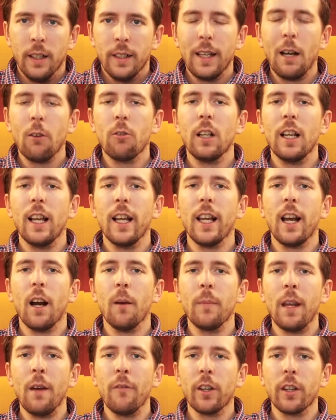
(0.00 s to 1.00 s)
Now, clearly,
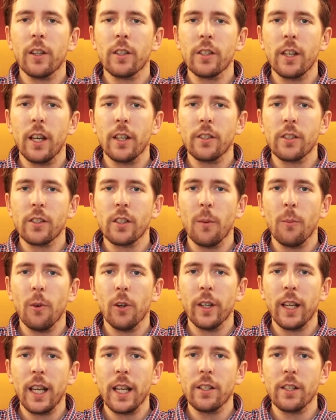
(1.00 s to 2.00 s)
I'm never going to say to
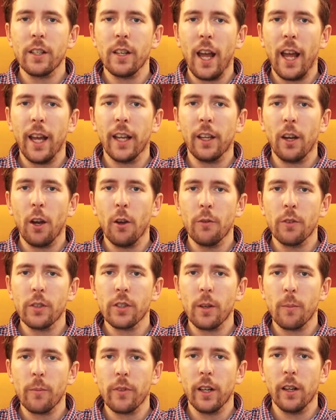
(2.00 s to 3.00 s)
someone eat an egg over
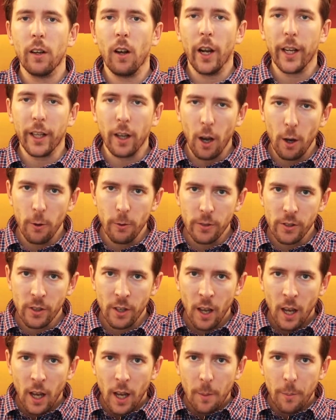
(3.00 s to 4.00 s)
something like
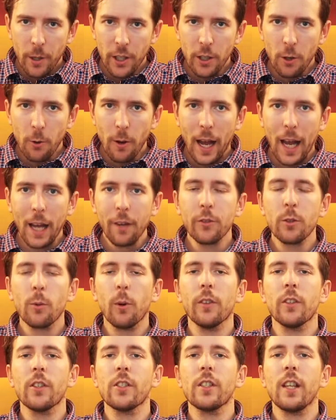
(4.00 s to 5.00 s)
oats, but you have to
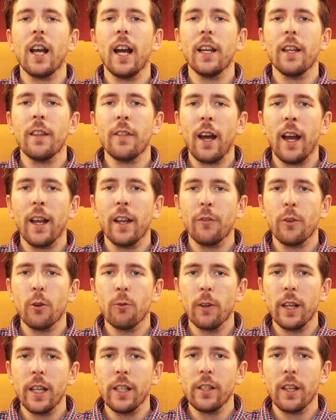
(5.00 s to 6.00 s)
understand that if
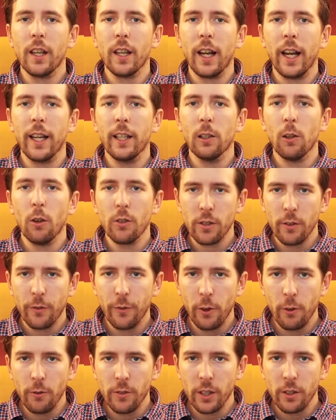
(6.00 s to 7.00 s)
you're eating a lot of
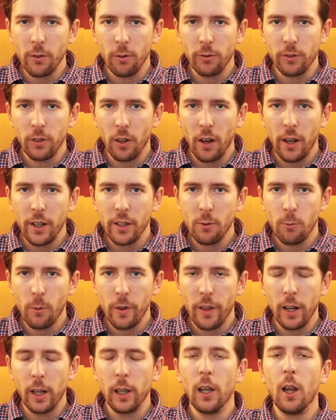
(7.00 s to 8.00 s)
foods in your diet
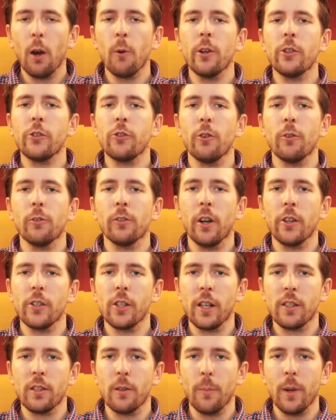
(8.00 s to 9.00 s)
with a lower true
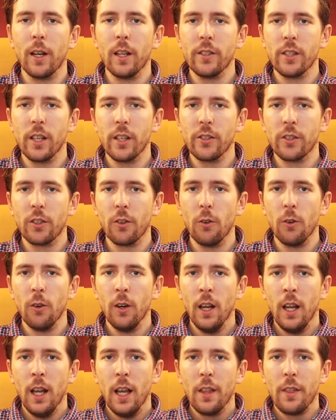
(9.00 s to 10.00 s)
digestibility
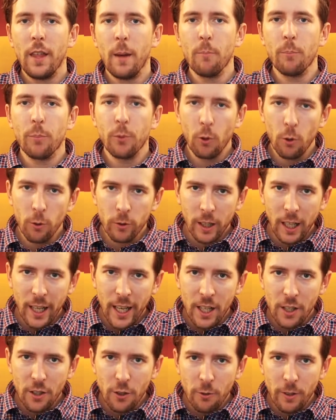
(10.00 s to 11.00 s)
score, then
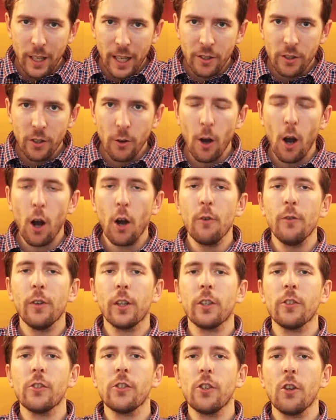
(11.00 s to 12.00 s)
broadly you need to
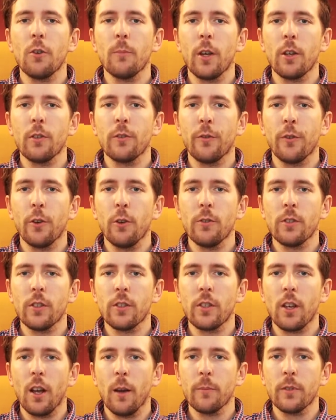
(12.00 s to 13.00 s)
overconsume those foods in
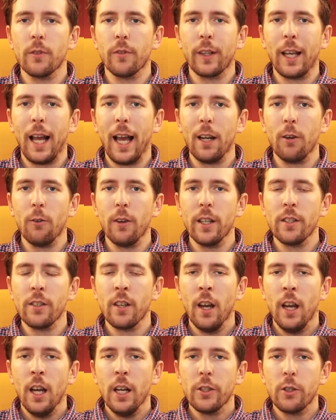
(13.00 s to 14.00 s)
terms of calories
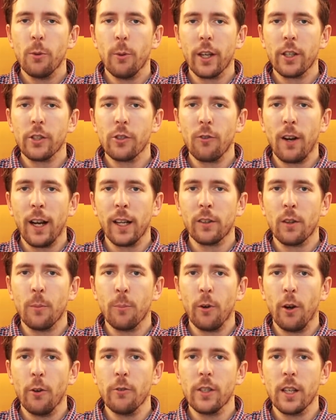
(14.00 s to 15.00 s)
to extract the
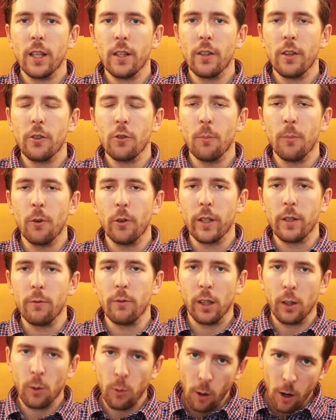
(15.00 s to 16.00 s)
protein that your body
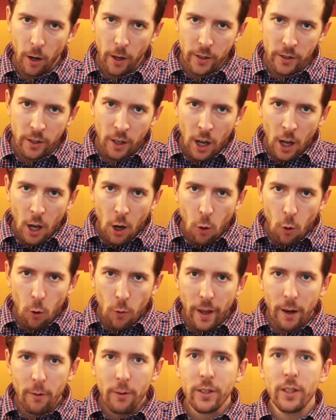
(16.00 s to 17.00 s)
requires, or
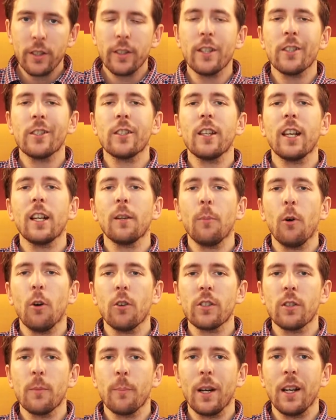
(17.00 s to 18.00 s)
there is a distinct
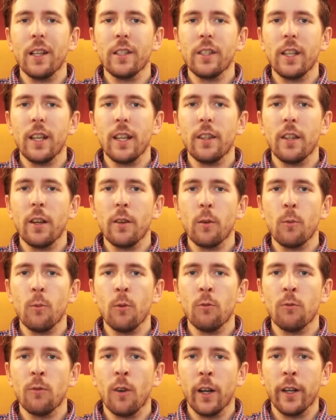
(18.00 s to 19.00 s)
possibility that you
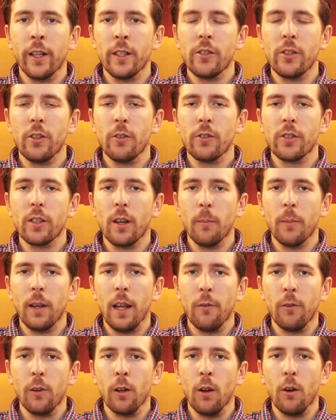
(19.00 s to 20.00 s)
will run into some
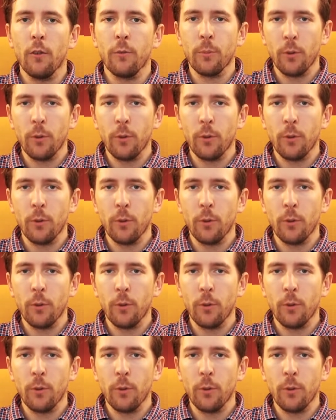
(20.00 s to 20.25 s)
level of